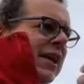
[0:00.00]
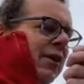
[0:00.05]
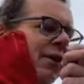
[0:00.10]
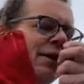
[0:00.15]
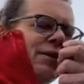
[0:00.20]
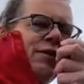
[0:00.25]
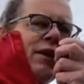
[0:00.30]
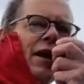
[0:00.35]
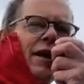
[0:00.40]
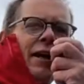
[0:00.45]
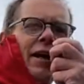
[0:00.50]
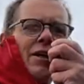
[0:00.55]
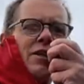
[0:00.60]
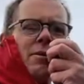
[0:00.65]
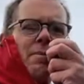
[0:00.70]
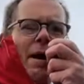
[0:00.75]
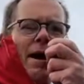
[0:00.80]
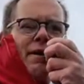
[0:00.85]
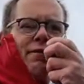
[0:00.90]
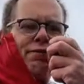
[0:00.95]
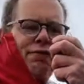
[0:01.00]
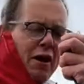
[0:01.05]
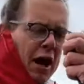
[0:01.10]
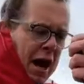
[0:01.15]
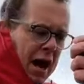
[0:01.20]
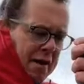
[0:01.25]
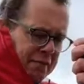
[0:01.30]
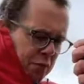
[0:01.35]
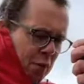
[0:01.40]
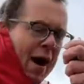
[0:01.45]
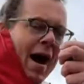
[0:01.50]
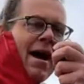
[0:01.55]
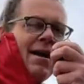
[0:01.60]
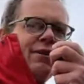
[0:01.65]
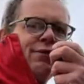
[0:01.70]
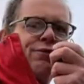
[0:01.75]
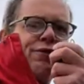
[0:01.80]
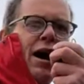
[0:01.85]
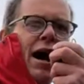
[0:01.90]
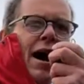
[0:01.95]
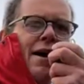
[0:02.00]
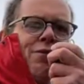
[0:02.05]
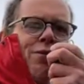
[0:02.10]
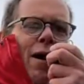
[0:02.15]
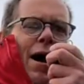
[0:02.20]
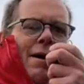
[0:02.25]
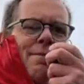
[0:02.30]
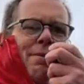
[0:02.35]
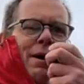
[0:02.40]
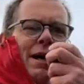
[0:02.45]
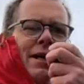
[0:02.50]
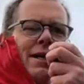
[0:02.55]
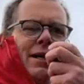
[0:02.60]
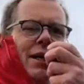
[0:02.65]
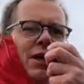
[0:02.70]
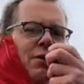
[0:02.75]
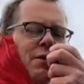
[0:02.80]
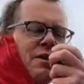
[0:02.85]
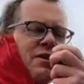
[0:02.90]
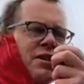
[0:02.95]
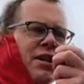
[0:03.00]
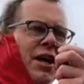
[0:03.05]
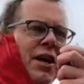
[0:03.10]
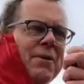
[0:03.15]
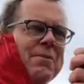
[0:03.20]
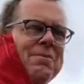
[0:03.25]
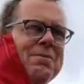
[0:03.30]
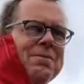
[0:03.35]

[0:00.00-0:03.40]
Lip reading: QSL, I got you about a 5-1. 5-1, buddy, QSL.